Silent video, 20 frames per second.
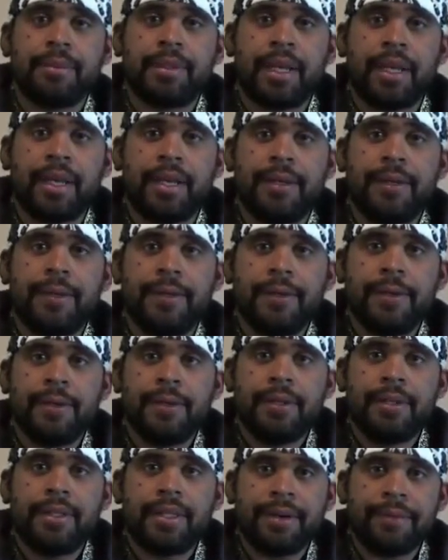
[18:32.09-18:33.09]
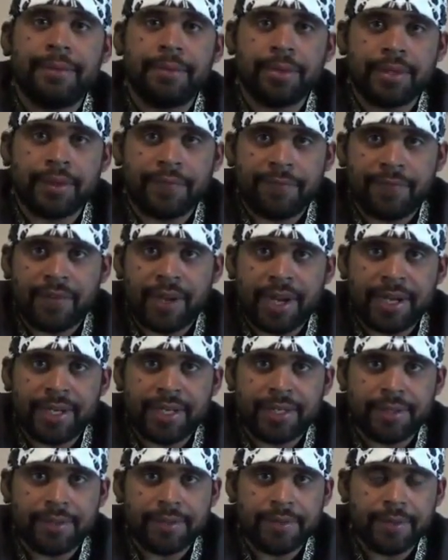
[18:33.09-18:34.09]
Okay. They were
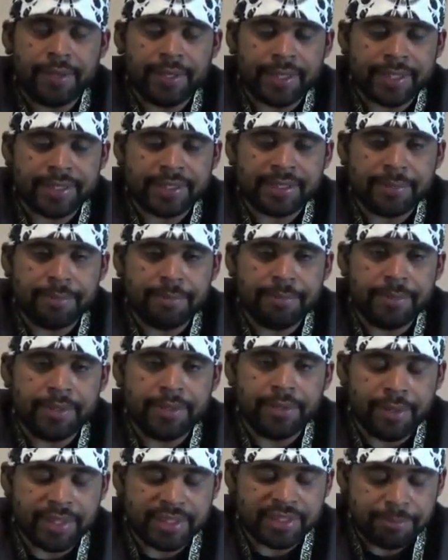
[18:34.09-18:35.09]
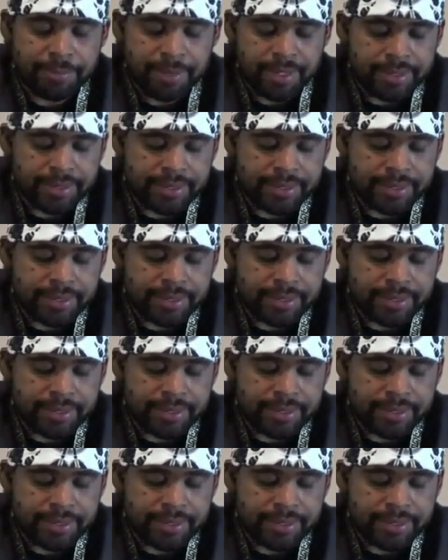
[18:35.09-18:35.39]
defiant against the U.S.